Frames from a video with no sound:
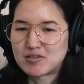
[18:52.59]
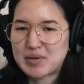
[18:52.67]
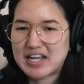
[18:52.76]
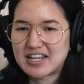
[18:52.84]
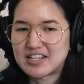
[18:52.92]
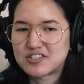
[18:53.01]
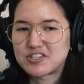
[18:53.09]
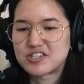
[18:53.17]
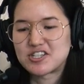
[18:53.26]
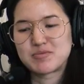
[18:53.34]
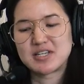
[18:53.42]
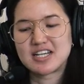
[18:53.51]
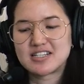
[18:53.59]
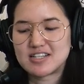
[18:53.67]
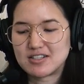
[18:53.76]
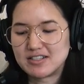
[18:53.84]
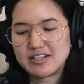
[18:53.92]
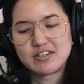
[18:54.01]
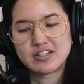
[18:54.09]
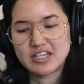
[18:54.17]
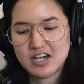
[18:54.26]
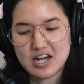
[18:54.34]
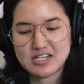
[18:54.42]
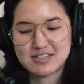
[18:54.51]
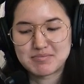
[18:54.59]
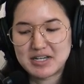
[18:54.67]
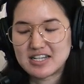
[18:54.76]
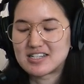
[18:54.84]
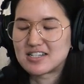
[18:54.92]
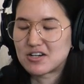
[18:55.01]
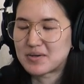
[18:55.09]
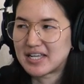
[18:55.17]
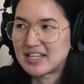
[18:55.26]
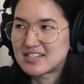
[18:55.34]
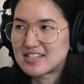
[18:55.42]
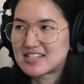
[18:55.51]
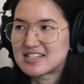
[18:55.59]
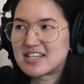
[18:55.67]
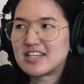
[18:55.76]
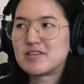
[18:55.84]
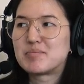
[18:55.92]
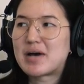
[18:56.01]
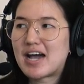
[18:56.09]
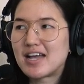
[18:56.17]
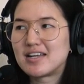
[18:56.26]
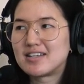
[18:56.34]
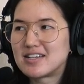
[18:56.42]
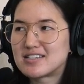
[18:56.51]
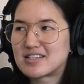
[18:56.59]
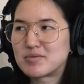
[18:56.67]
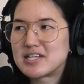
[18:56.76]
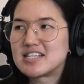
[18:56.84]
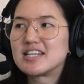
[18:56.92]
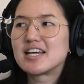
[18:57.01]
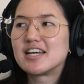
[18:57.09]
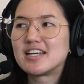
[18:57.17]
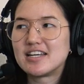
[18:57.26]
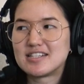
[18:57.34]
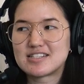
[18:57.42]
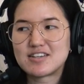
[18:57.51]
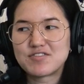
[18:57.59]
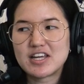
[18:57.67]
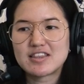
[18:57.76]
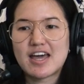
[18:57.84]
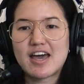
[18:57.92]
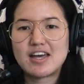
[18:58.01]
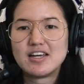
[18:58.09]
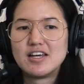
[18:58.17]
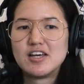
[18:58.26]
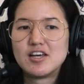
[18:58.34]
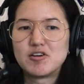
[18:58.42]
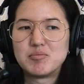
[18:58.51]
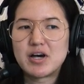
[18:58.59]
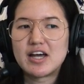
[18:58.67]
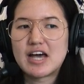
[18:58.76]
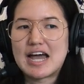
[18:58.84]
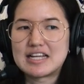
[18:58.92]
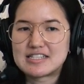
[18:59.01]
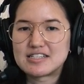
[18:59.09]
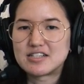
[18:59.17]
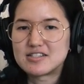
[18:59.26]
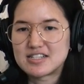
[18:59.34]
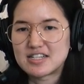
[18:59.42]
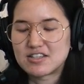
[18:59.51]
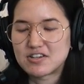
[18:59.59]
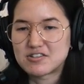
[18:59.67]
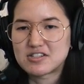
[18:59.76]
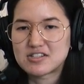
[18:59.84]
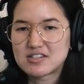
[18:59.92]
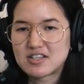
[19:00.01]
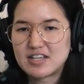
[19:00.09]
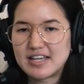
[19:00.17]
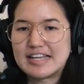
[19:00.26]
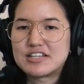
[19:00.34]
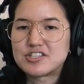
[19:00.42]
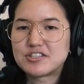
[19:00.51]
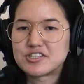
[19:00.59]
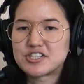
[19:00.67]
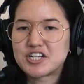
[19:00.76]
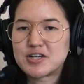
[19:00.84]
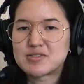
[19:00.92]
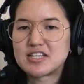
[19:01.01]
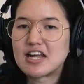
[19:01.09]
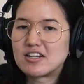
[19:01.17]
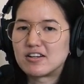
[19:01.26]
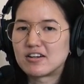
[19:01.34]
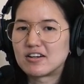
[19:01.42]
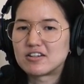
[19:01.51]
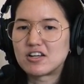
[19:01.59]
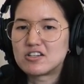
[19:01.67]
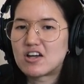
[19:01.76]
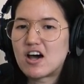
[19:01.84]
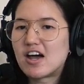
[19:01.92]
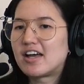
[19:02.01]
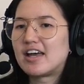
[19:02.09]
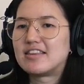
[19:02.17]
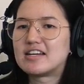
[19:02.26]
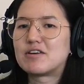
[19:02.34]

unpaid internship because it literally costs money to go into the city buy a subway ticket and stuff like that. But I still did those internships and I learned a lot. And